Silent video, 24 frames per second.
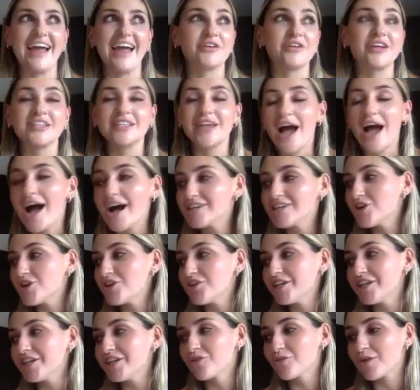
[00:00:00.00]
guitar's
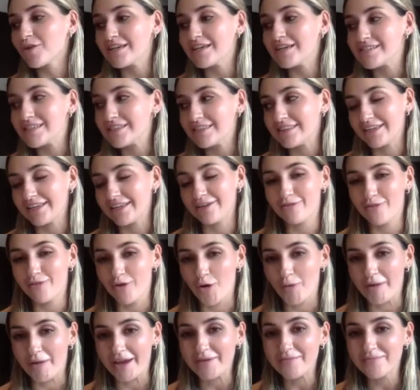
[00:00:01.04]
only a recent thing
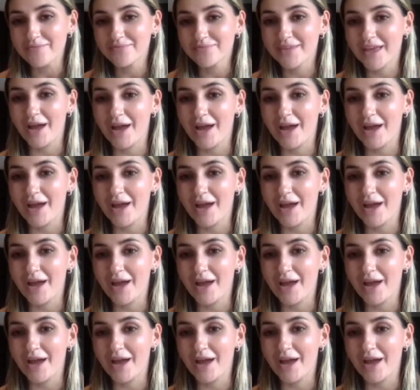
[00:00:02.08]
for me.